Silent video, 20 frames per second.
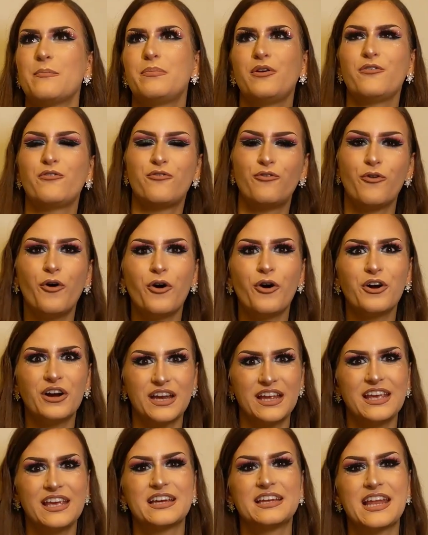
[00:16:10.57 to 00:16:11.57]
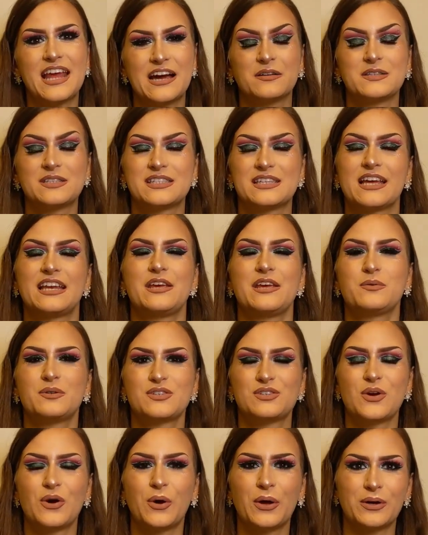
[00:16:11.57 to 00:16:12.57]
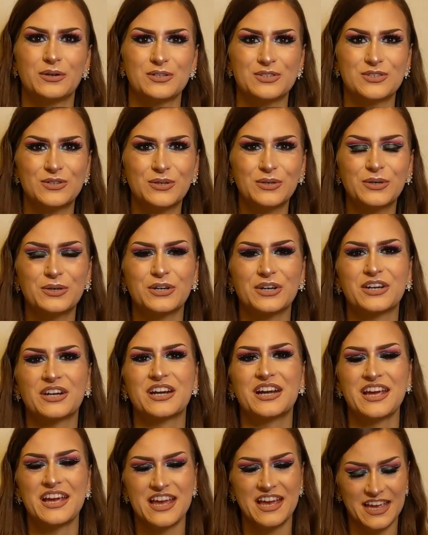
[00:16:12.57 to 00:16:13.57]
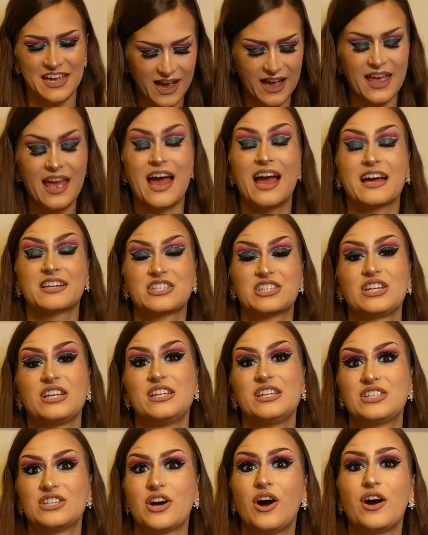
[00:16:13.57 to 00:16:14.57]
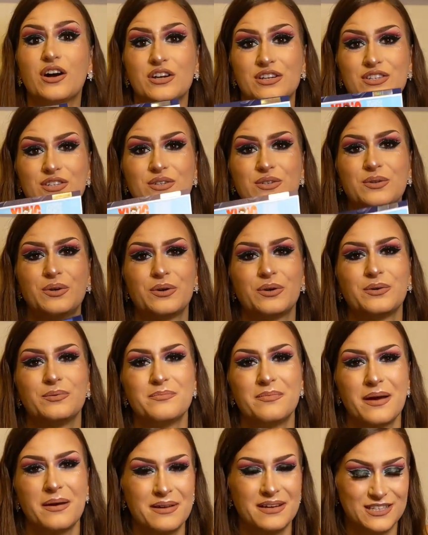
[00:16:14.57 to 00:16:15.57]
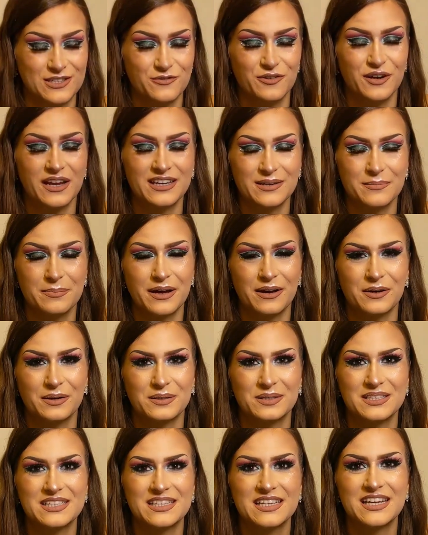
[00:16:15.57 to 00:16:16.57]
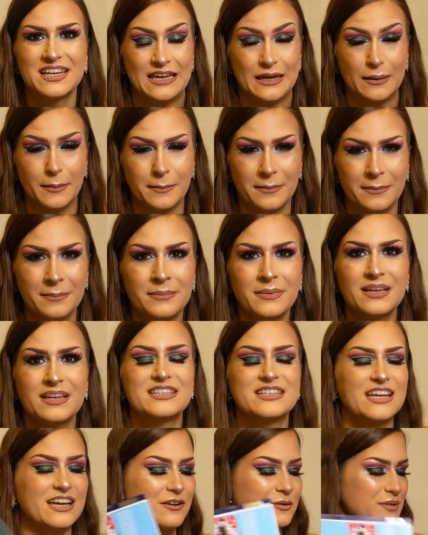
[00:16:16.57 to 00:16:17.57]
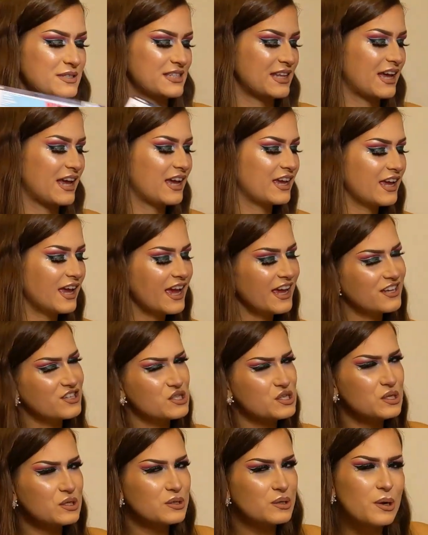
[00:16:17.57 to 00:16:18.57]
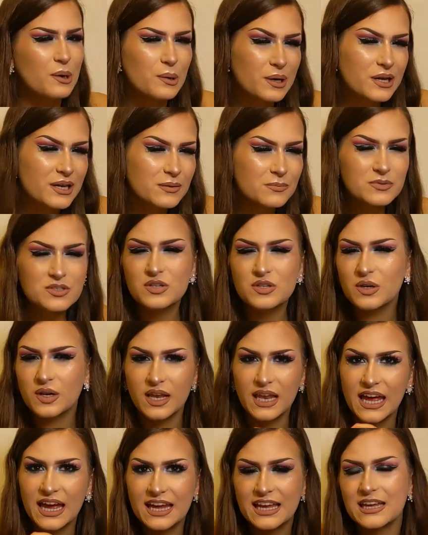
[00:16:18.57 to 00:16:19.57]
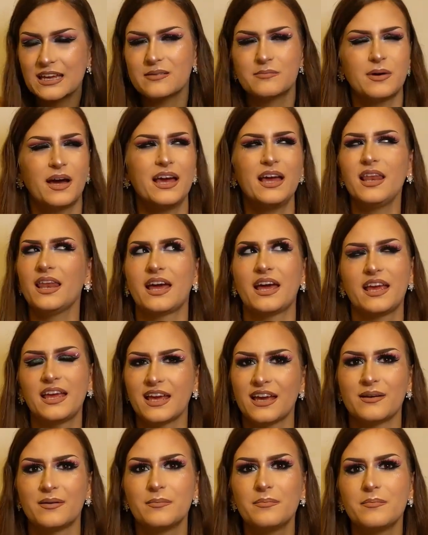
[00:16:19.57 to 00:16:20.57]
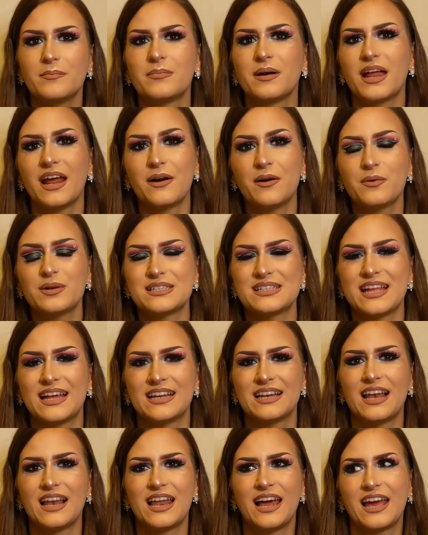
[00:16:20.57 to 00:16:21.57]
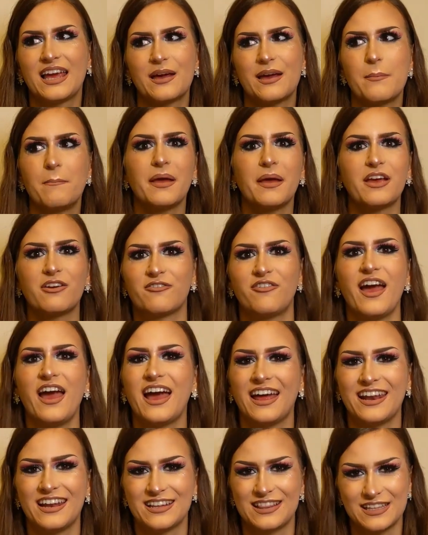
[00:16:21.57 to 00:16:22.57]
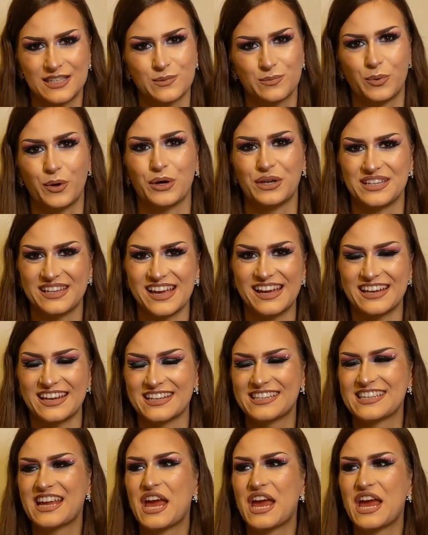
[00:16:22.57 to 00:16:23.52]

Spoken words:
before he announced that he was going on tour, I actually talked to my best friend about him, and I was like, hey, do you know him? Do you like him? I like him, but I was not like a big fan at this point yet.